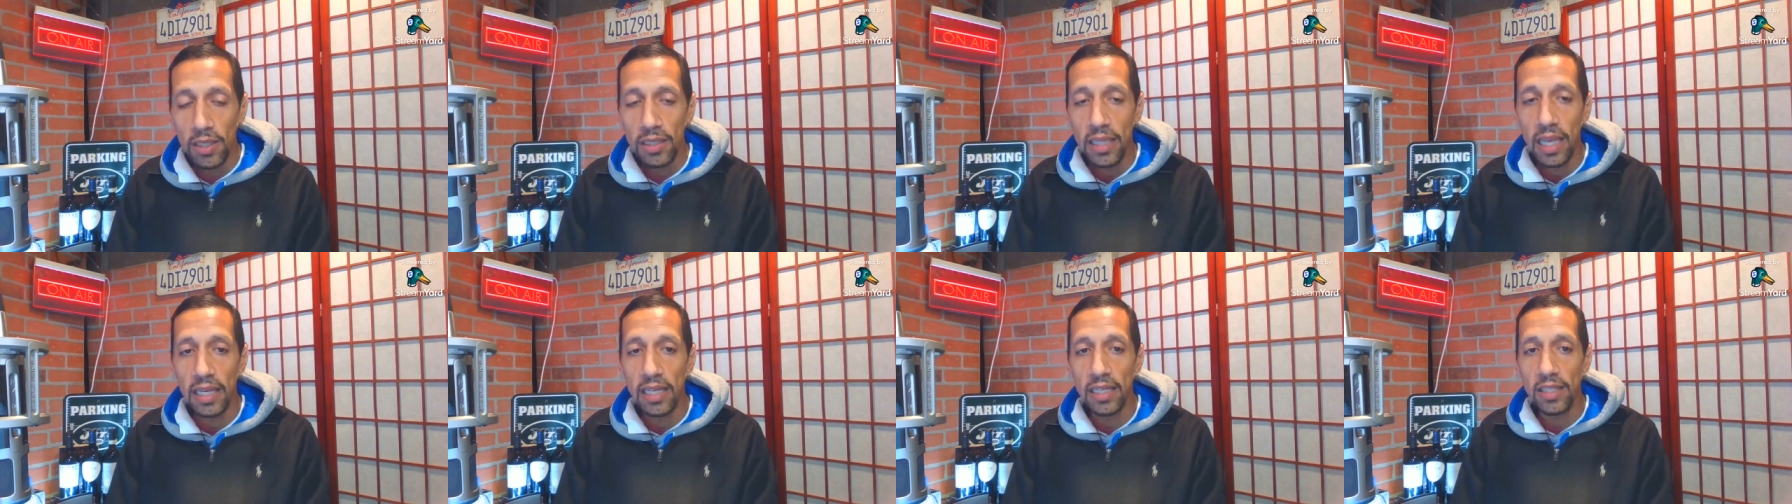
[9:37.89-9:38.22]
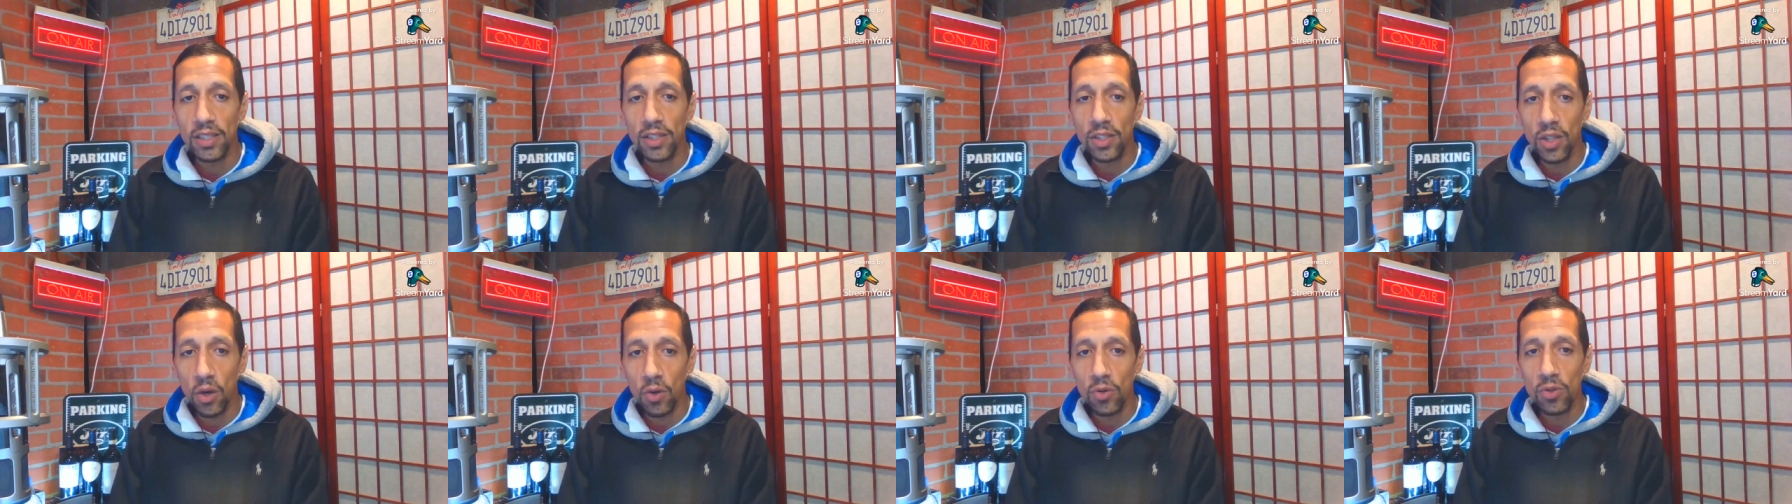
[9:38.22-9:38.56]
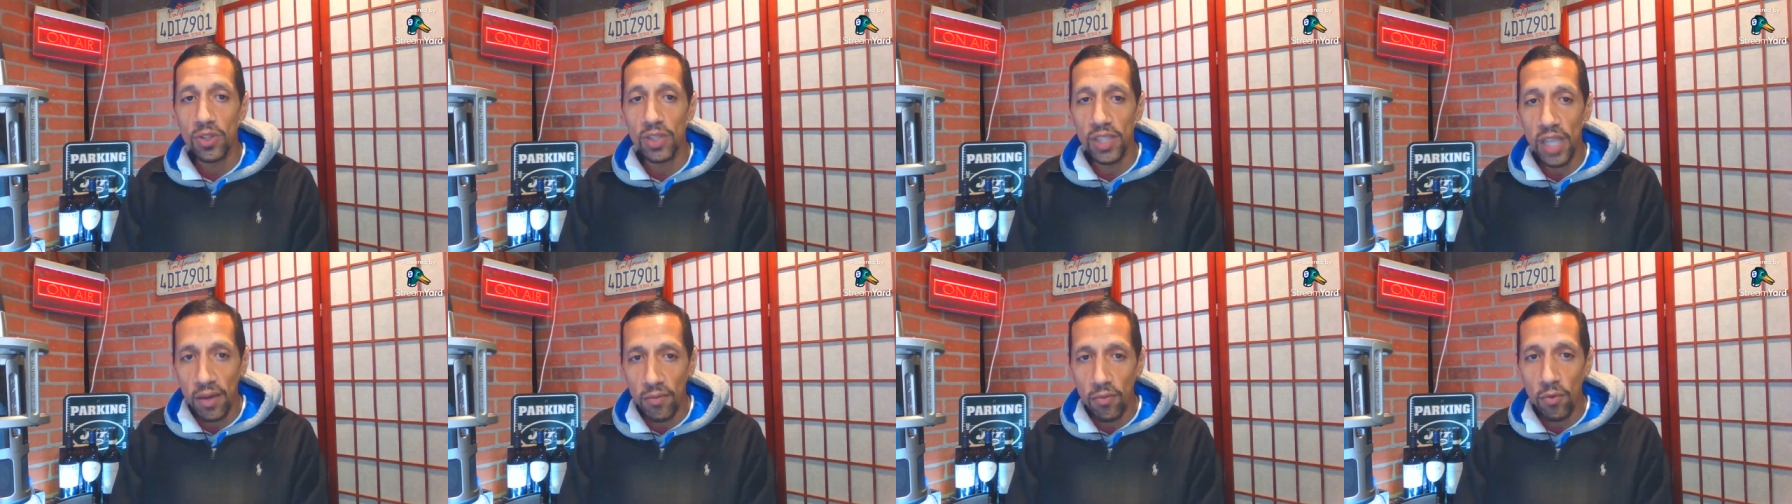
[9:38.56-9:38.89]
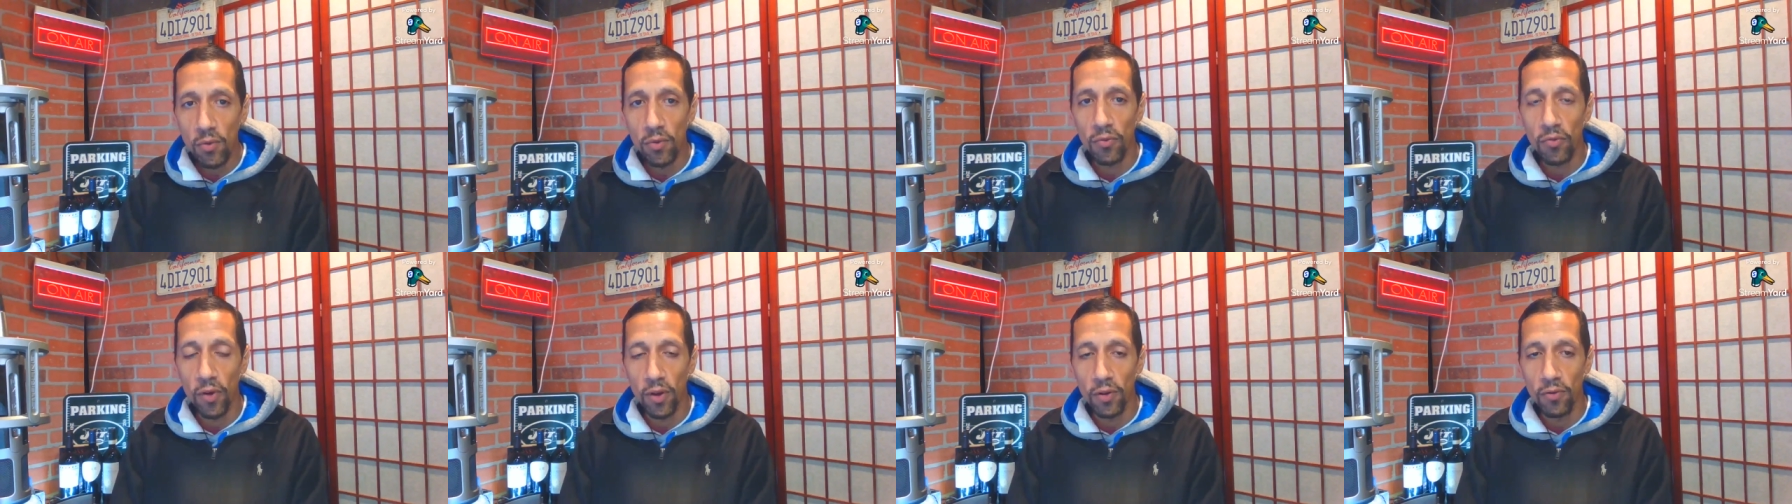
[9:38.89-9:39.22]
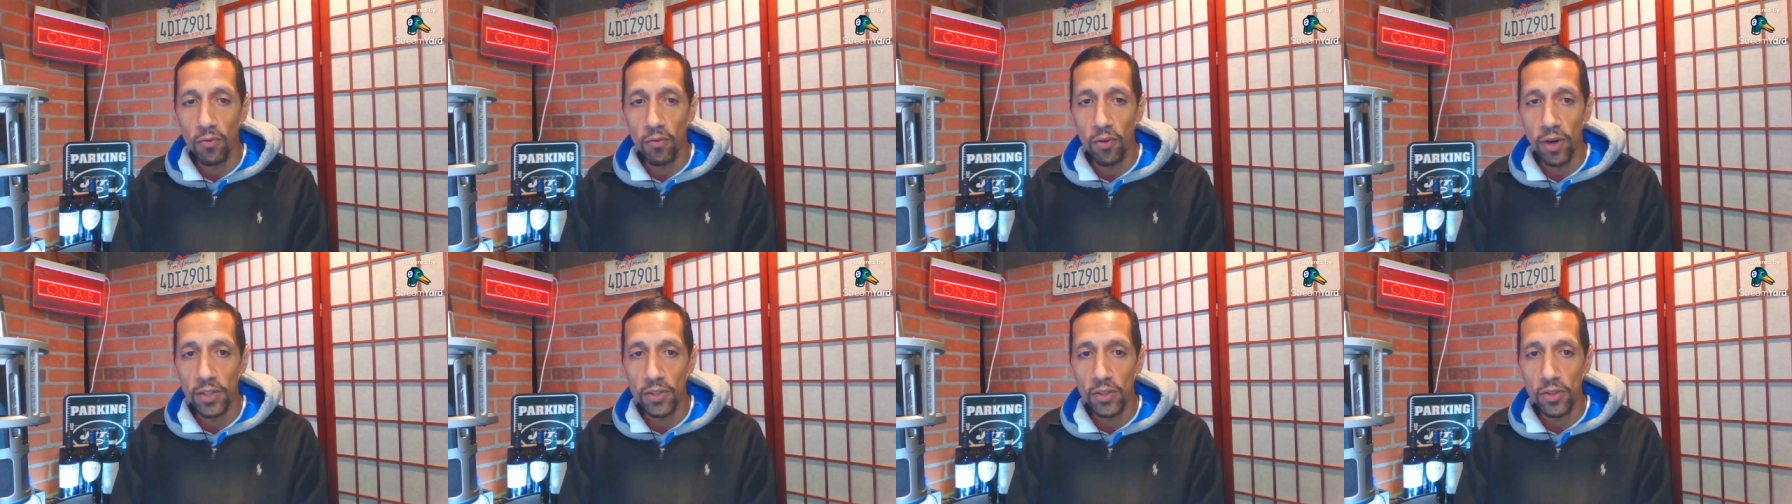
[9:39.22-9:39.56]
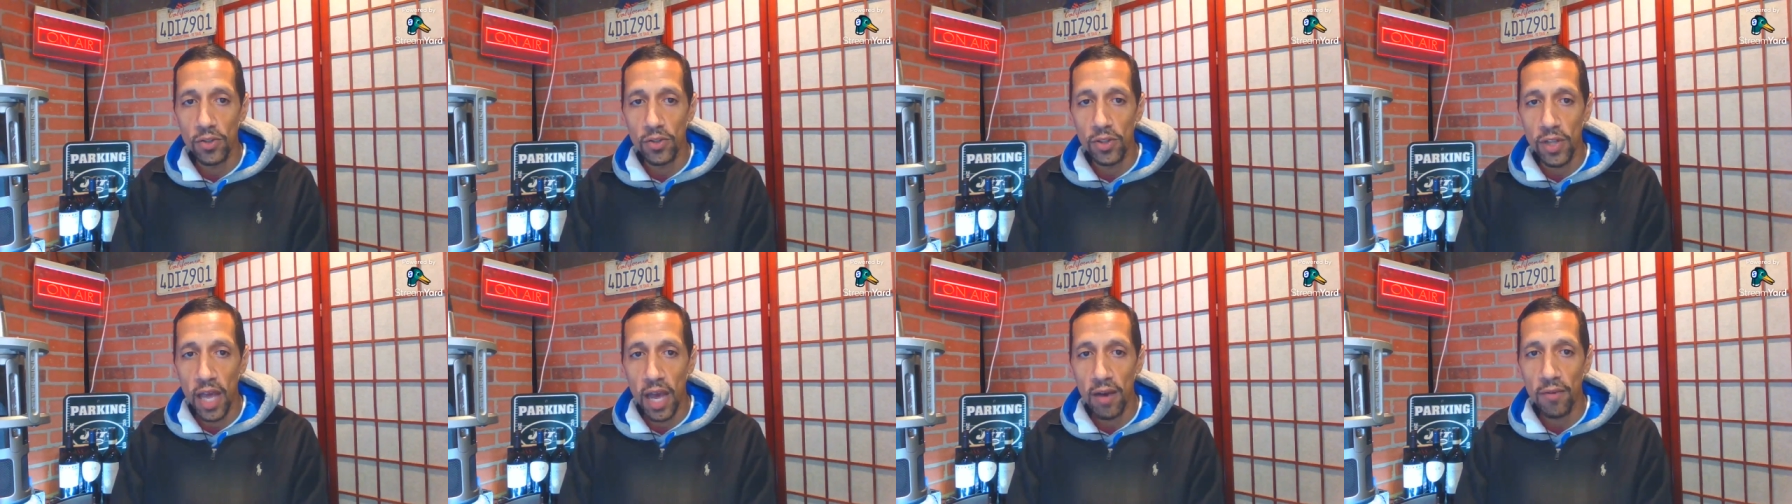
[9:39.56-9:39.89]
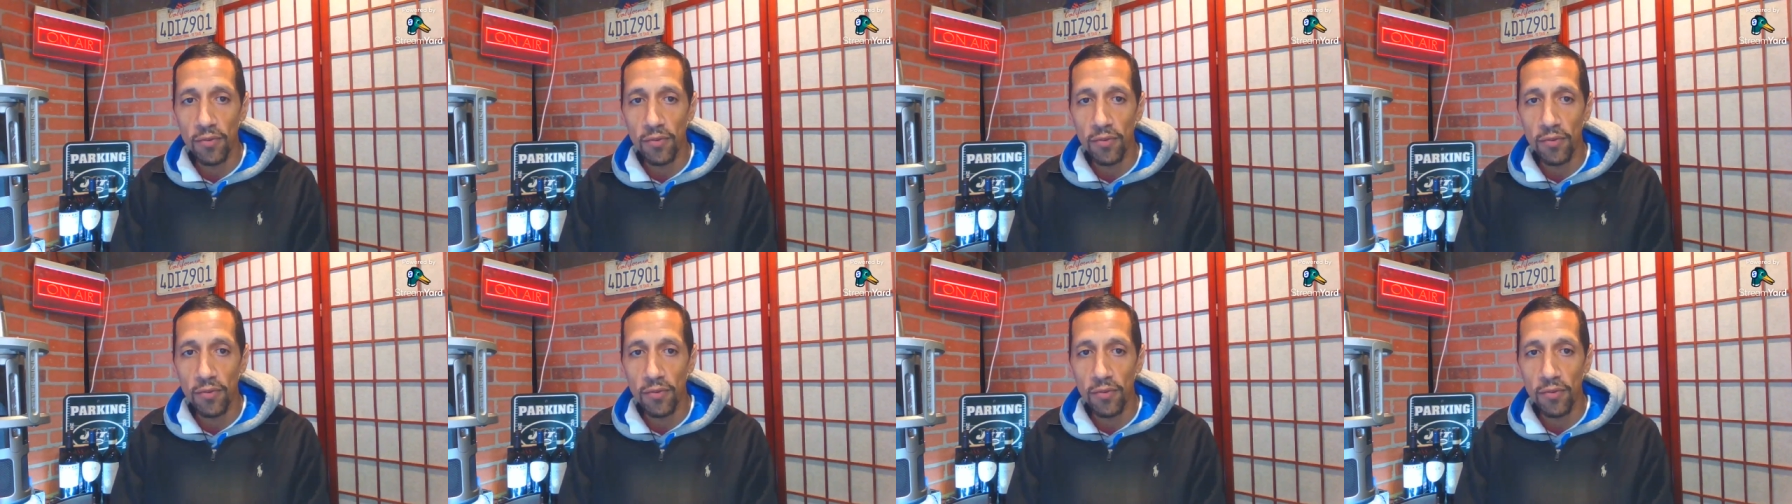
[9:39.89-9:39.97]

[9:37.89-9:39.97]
that he's thrown several fundraisers now